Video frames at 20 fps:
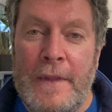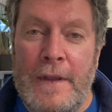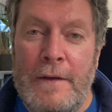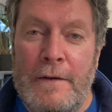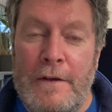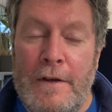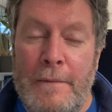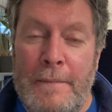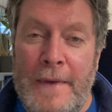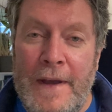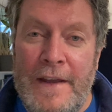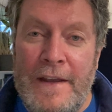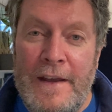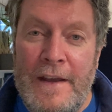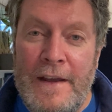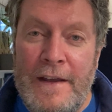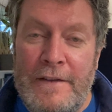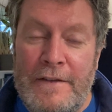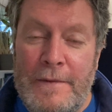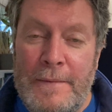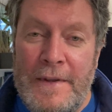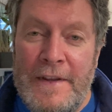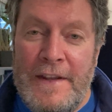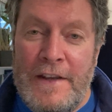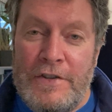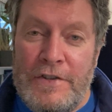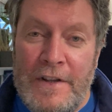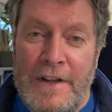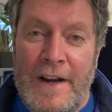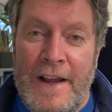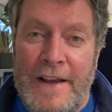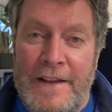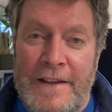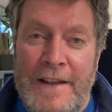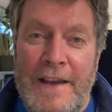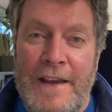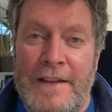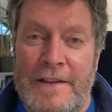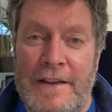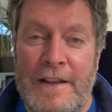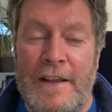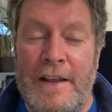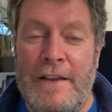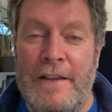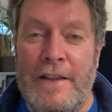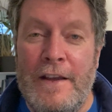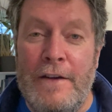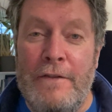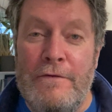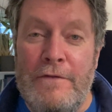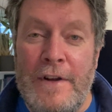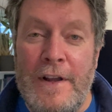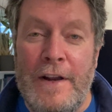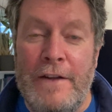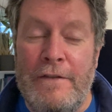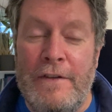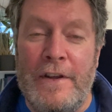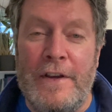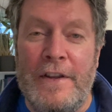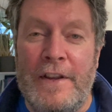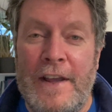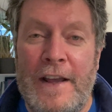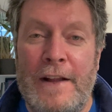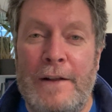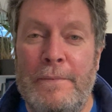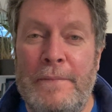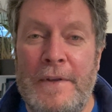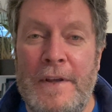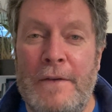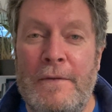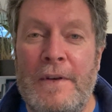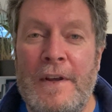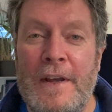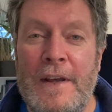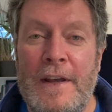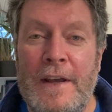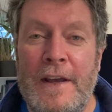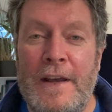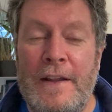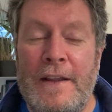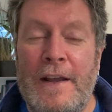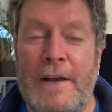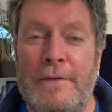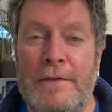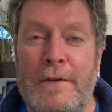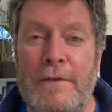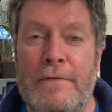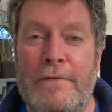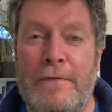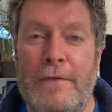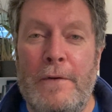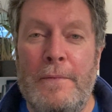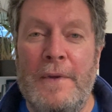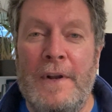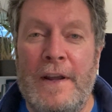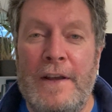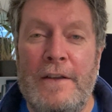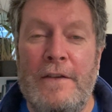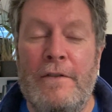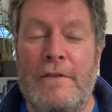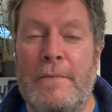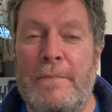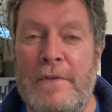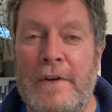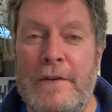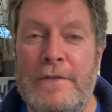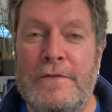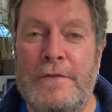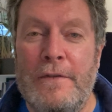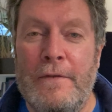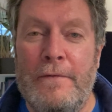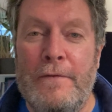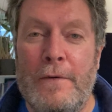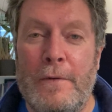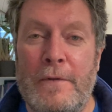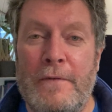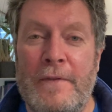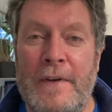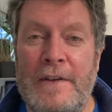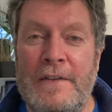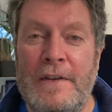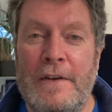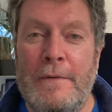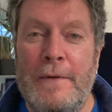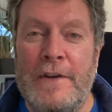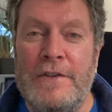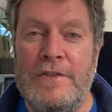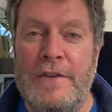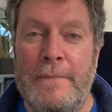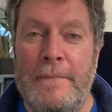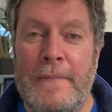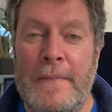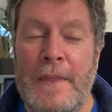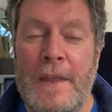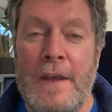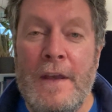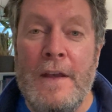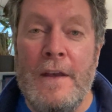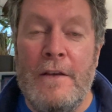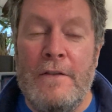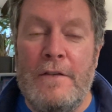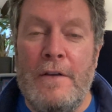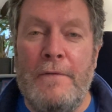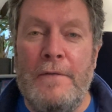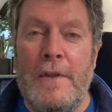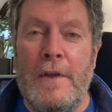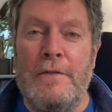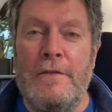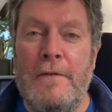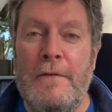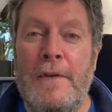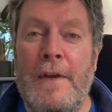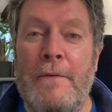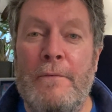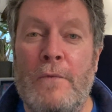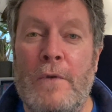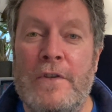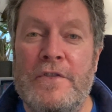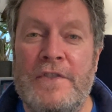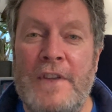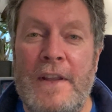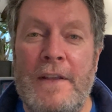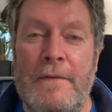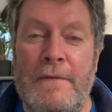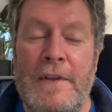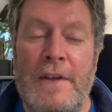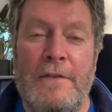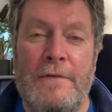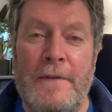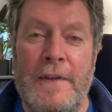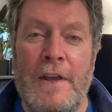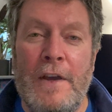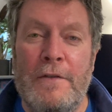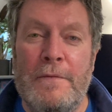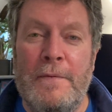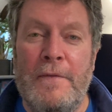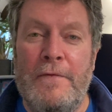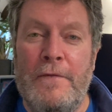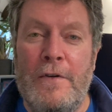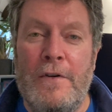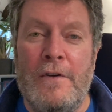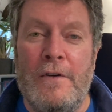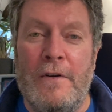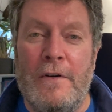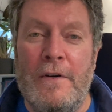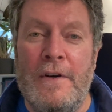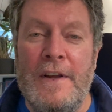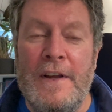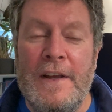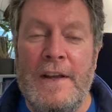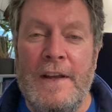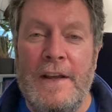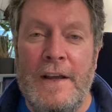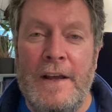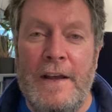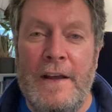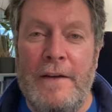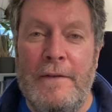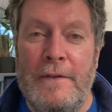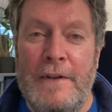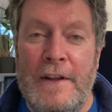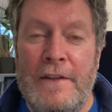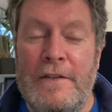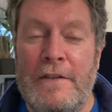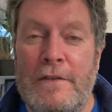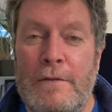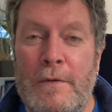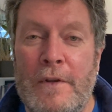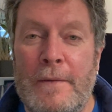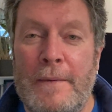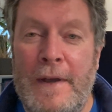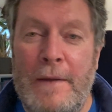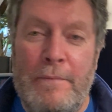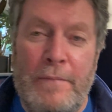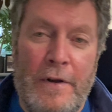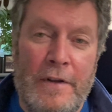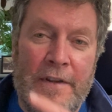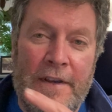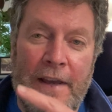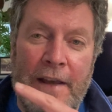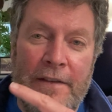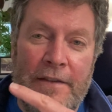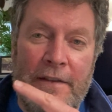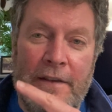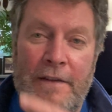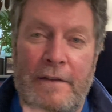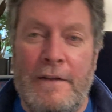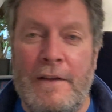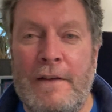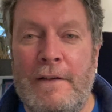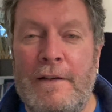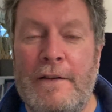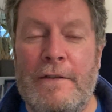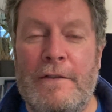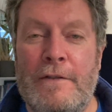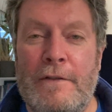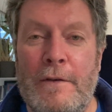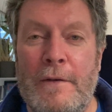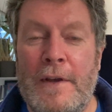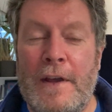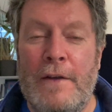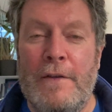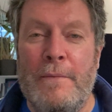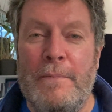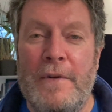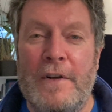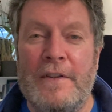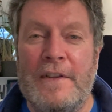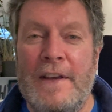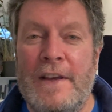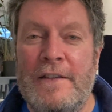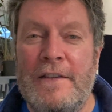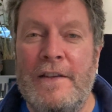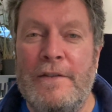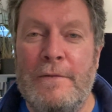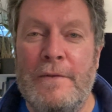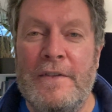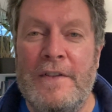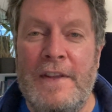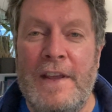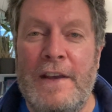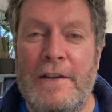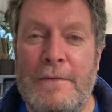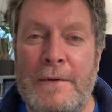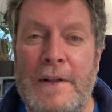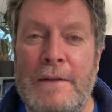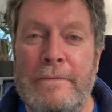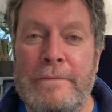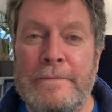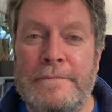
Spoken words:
got some additional ideas in it that are really going to help you in how you formulate your approach to a forward-facing question. So for those of you who haven't watched any of these videos before, or listened to one of my podcasts, it's going on a podcast, this one today as well.